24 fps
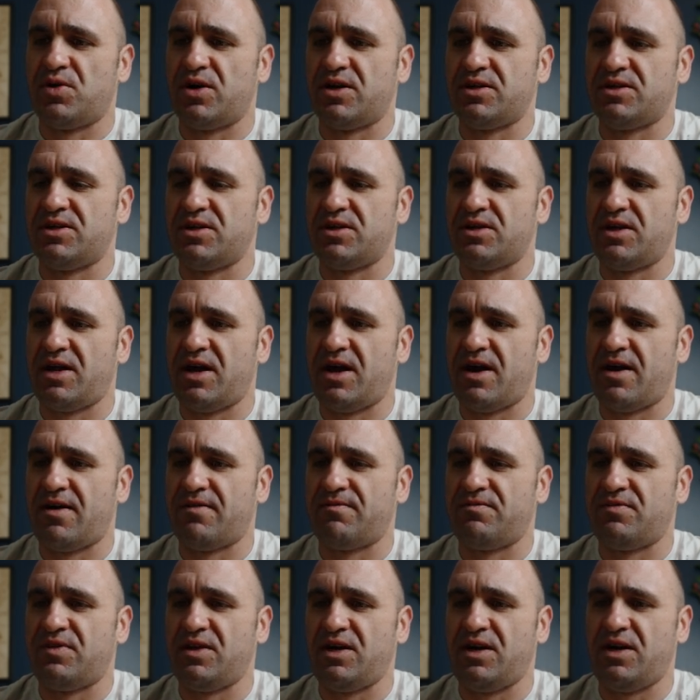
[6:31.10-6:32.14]
one didn't
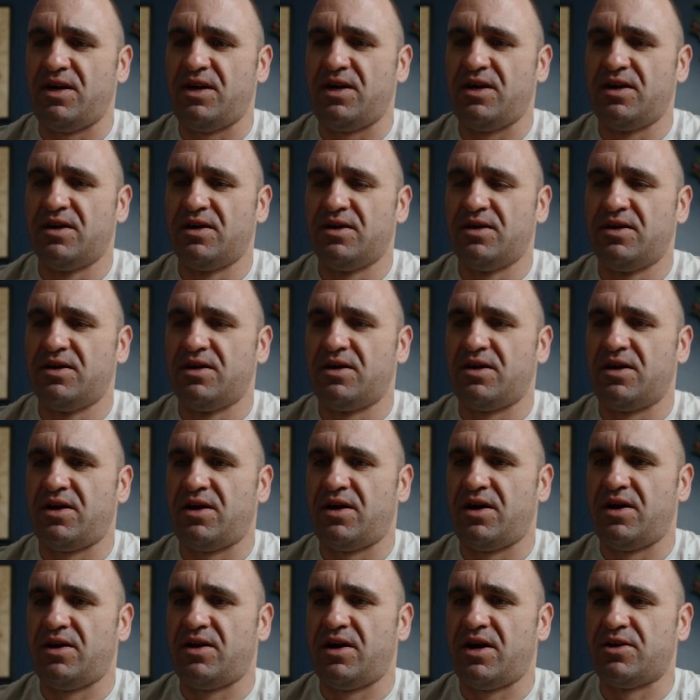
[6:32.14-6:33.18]
have the
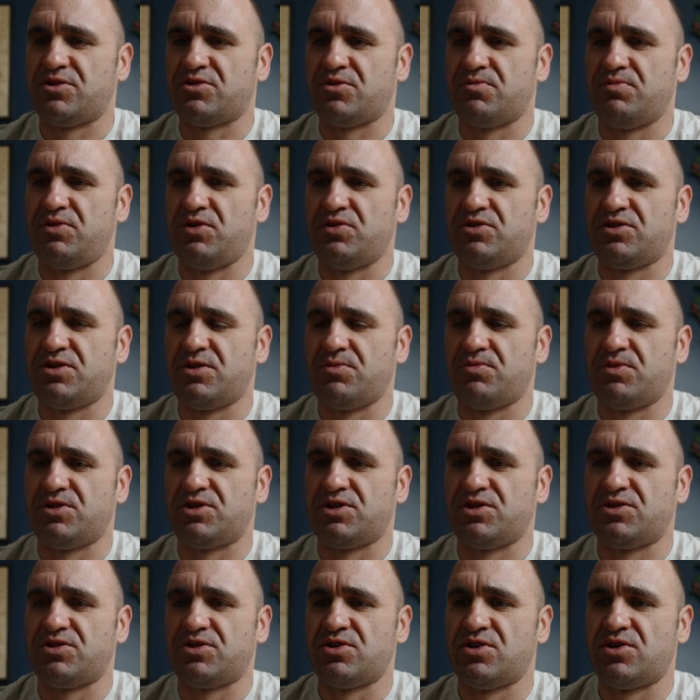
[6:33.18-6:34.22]
attribution, which
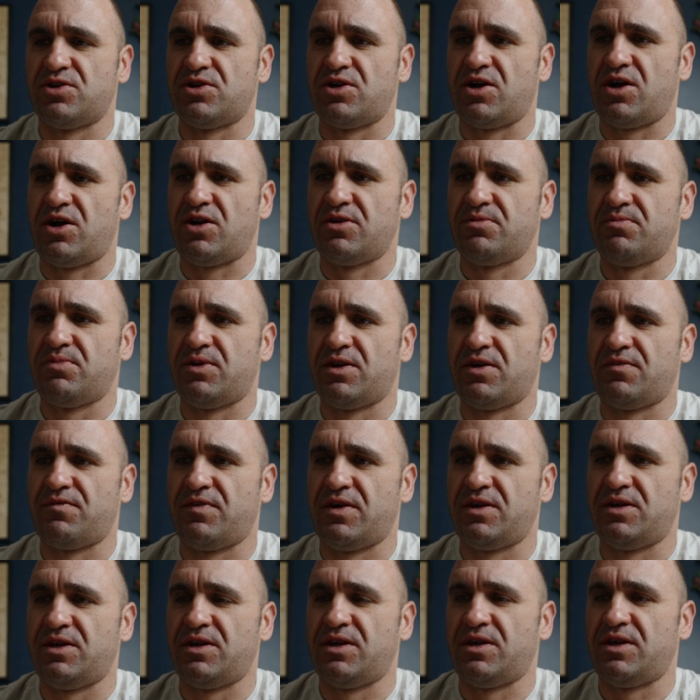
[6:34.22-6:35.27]
is turned on, but if
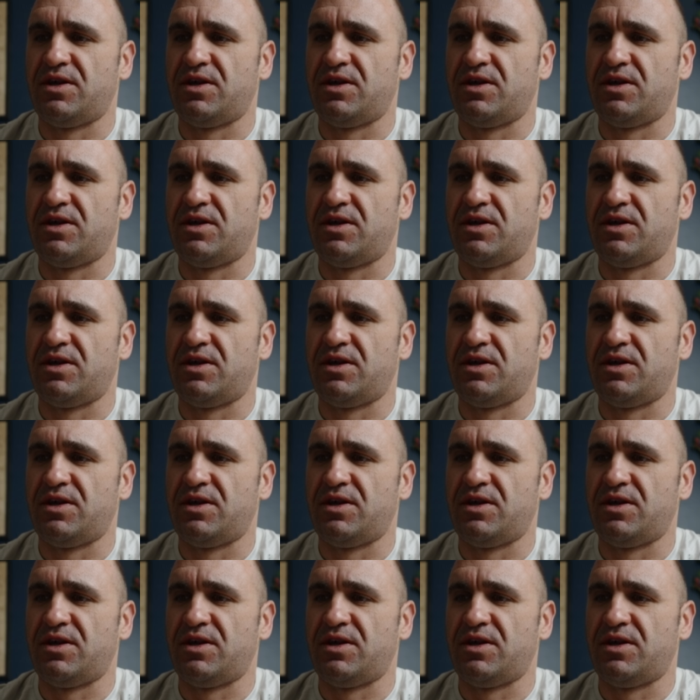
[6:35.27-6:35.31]
I did